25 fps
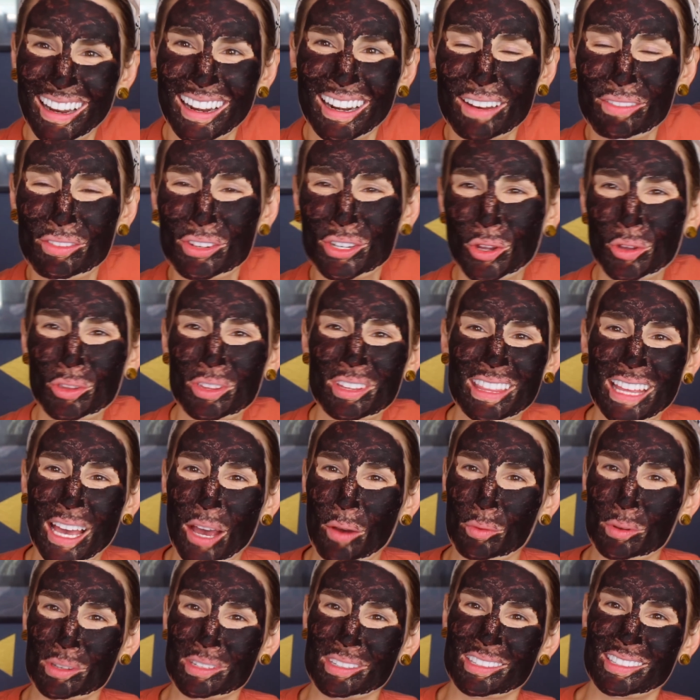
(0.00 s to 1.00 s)
I didn't even know that
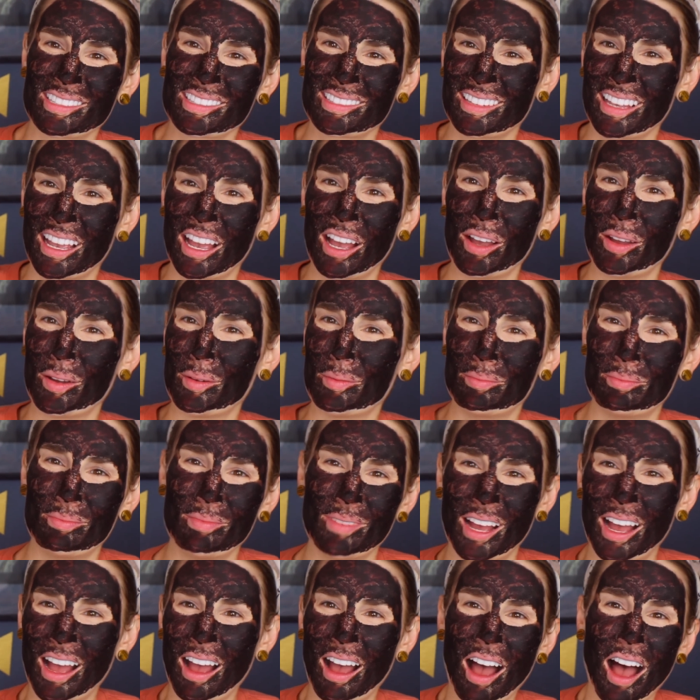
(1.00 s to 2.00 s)
that was a
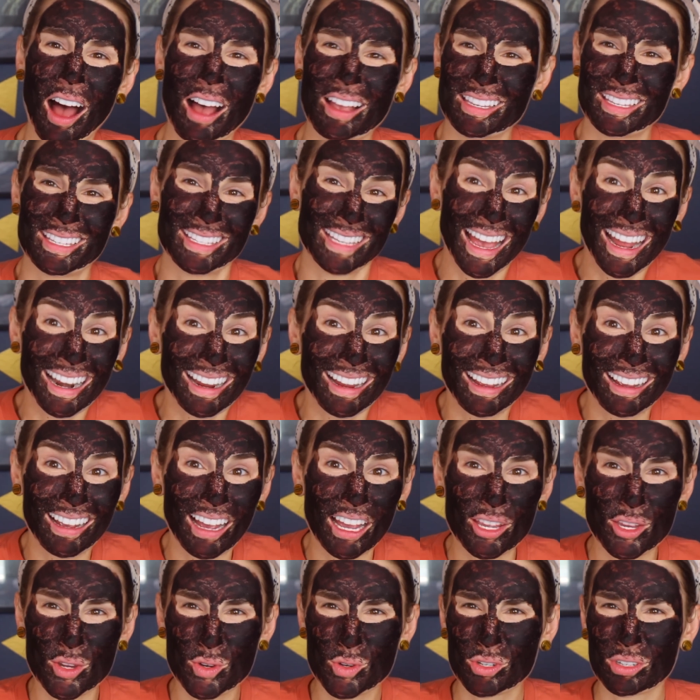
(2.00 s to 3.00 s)
setting.
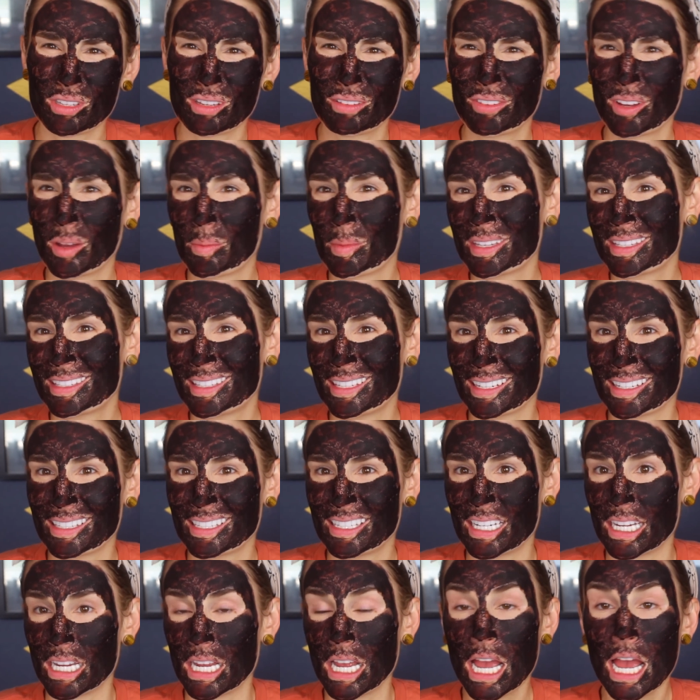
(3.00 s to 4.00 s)
I usually film at
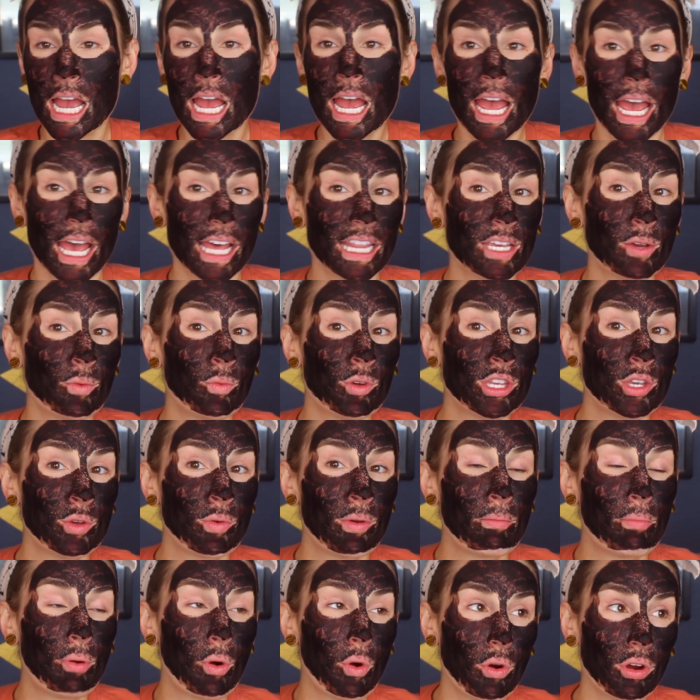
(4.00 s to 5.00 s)
60. And then when you
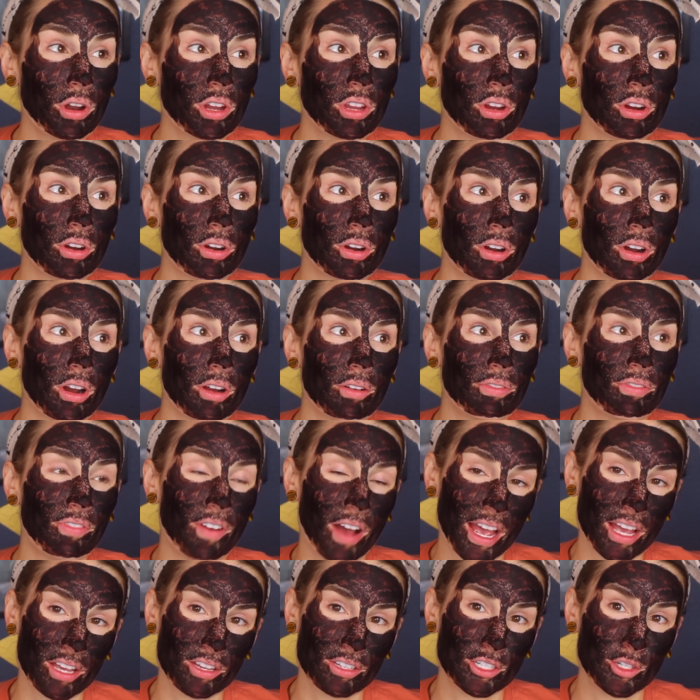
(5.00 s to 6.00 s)
import your
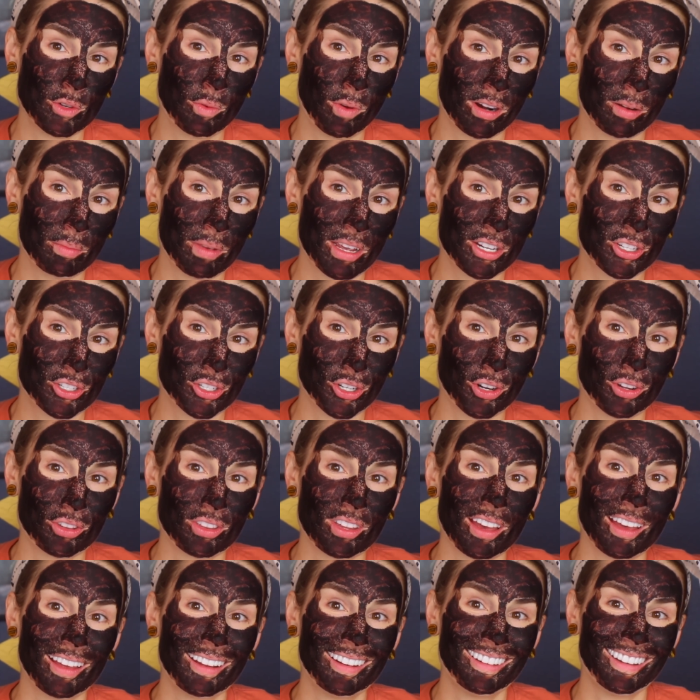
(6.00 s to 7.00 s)
files, you want to make sure
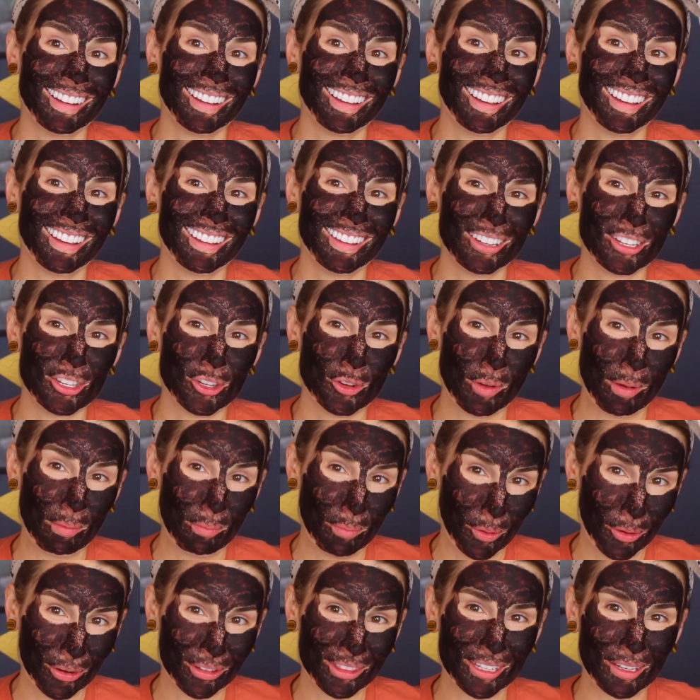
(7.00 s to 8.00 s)
that you
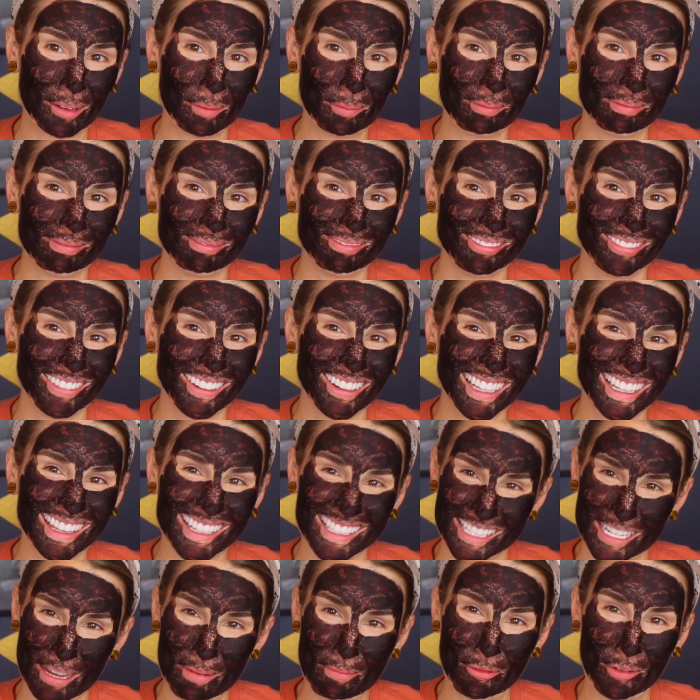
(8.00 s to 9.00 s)
import them at
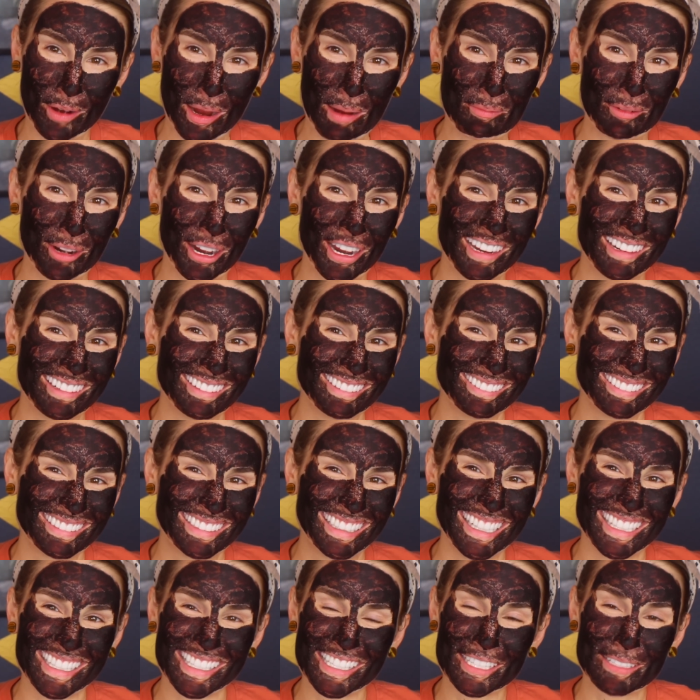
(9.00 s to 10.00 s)
the same frame rate,
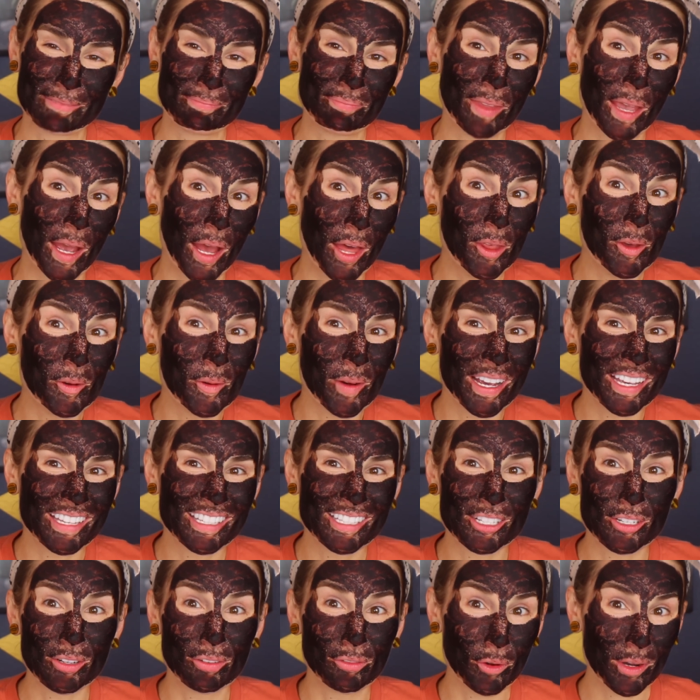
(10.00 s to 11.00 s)
because
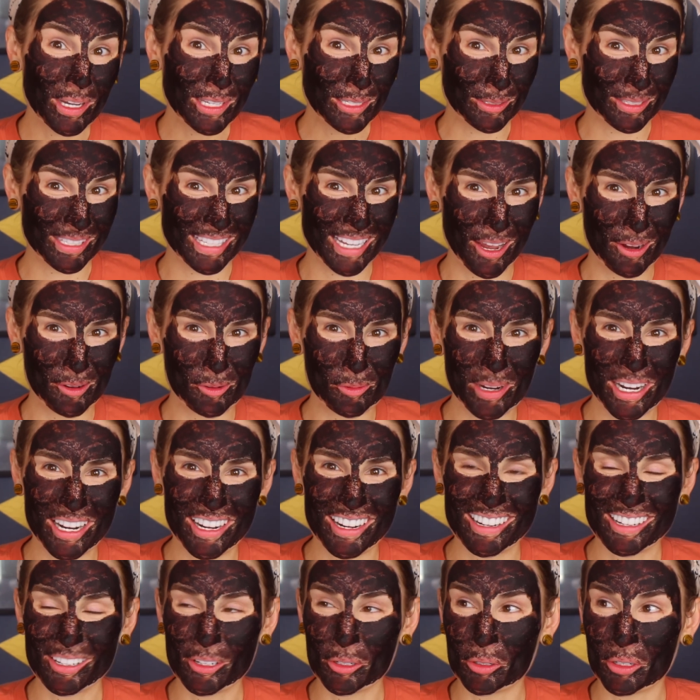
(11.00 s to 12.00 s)
otherwise your voice will sound
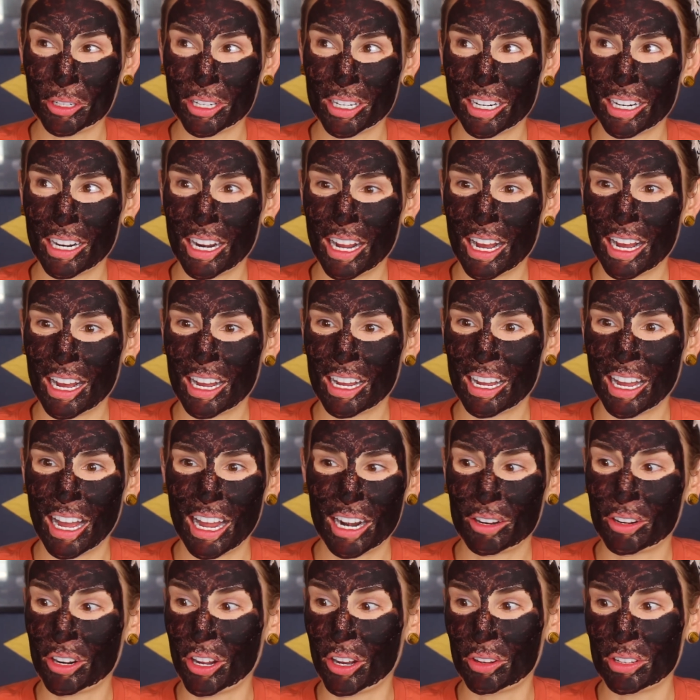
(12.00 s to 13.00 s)
weird, or I
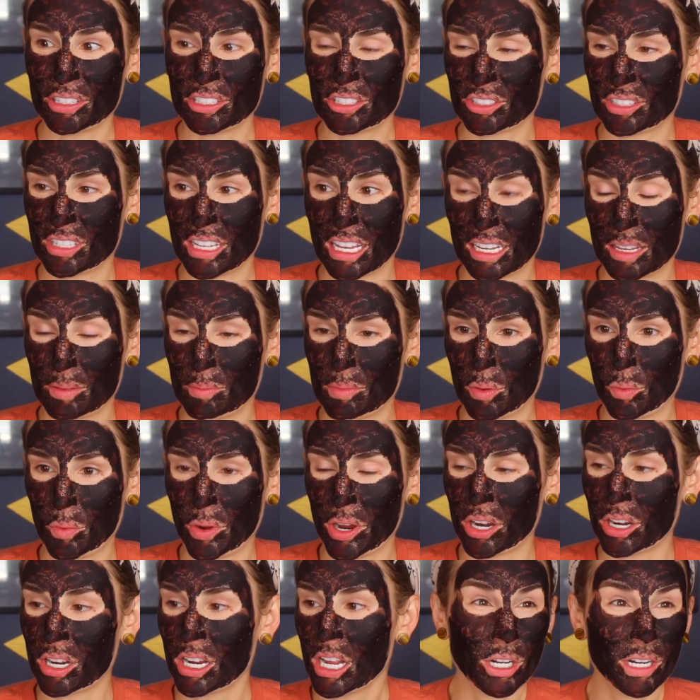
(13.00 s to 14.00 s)
don't know, it can be
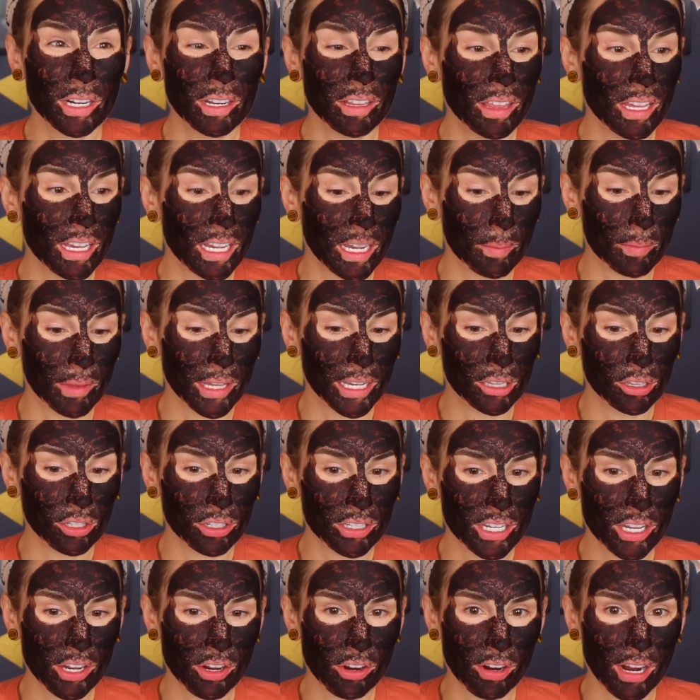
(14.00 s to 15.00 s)
weird. Trying to think, I'm like
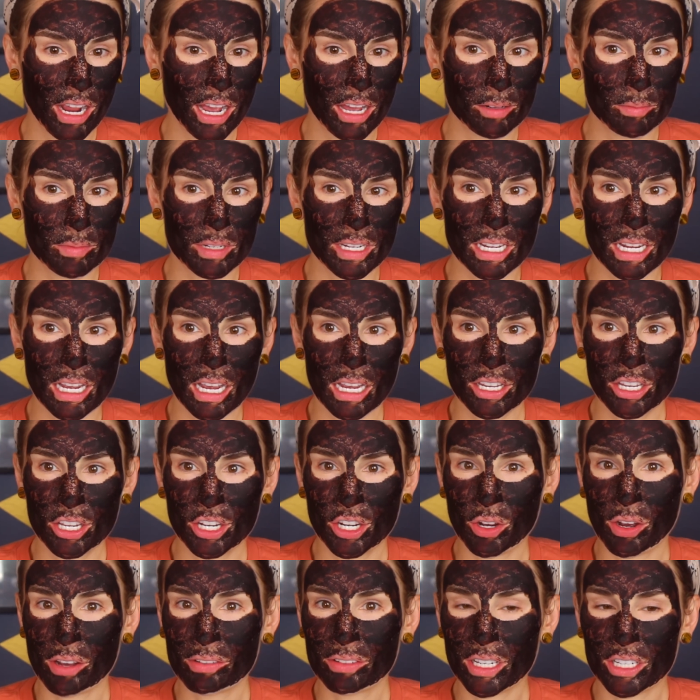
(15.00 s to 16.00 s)
looking around me, you
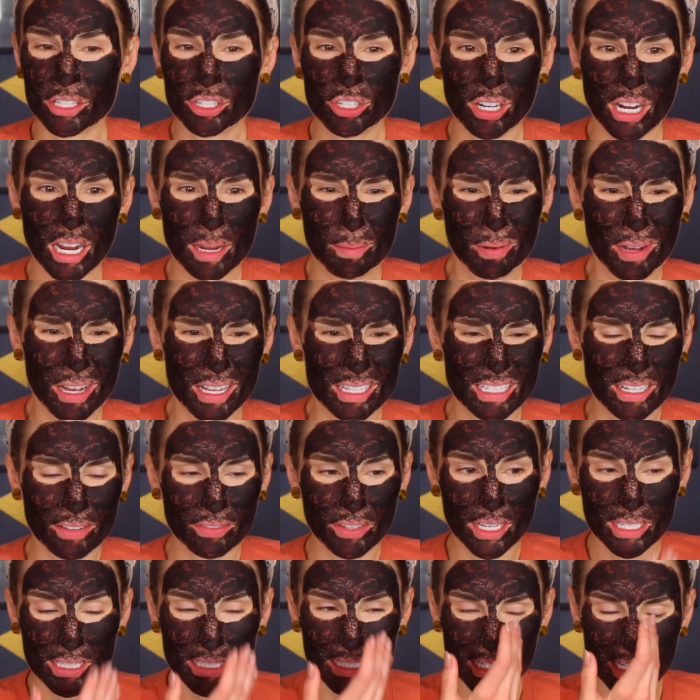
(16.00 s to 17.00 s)
know, I've got tripods, I've
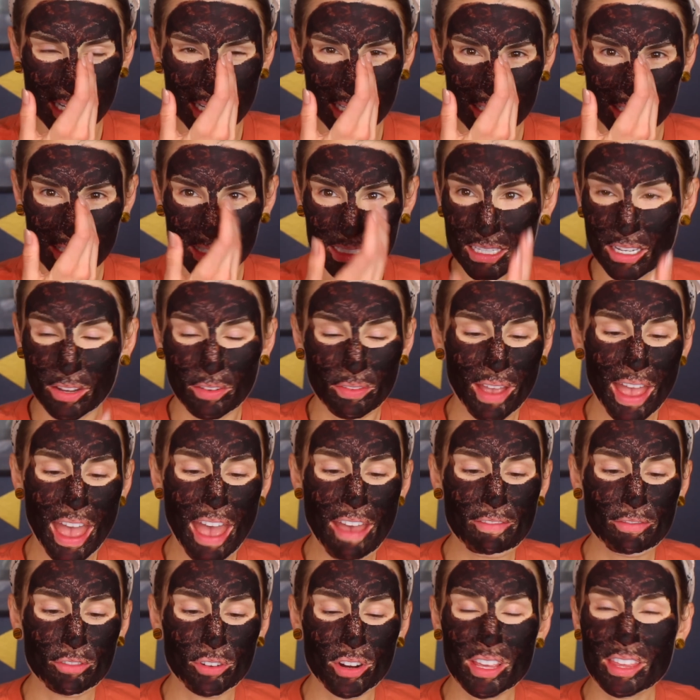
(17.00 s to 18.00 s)
got stands and stuff.
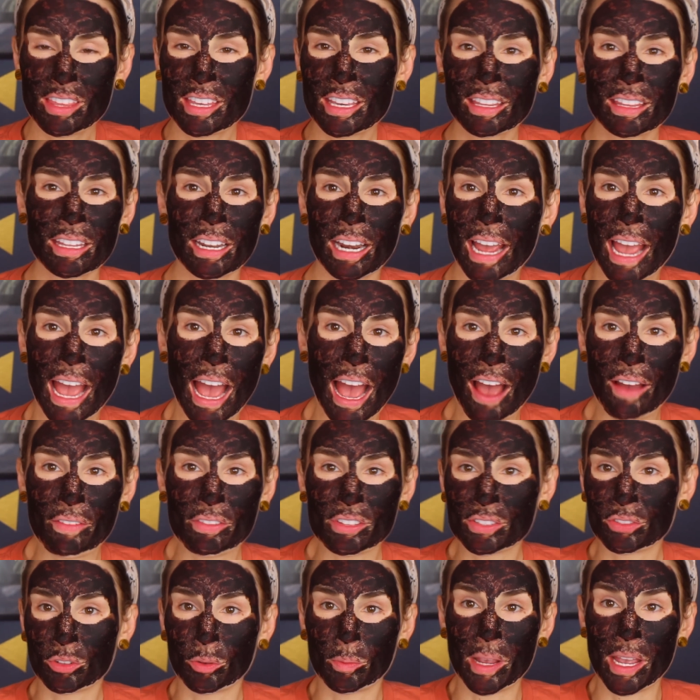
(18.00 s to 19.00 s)
Everything that I have
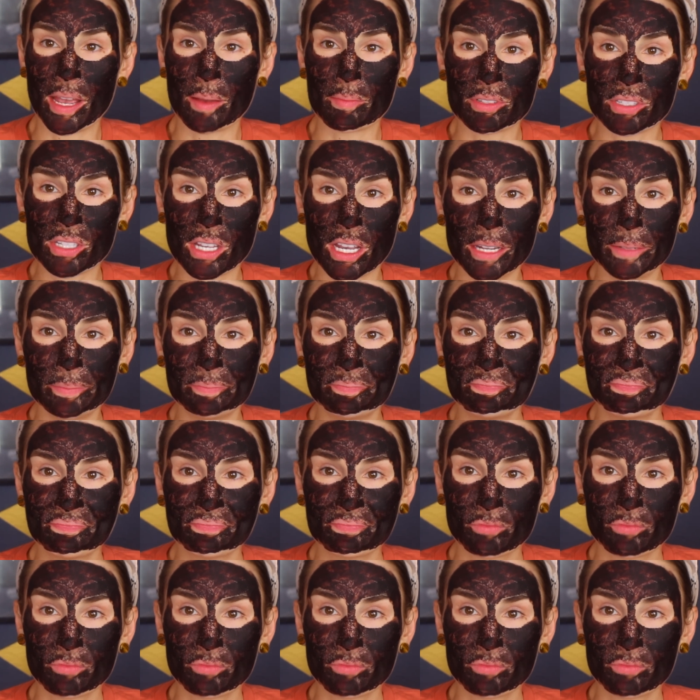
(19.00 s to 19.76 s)
is from Amazon.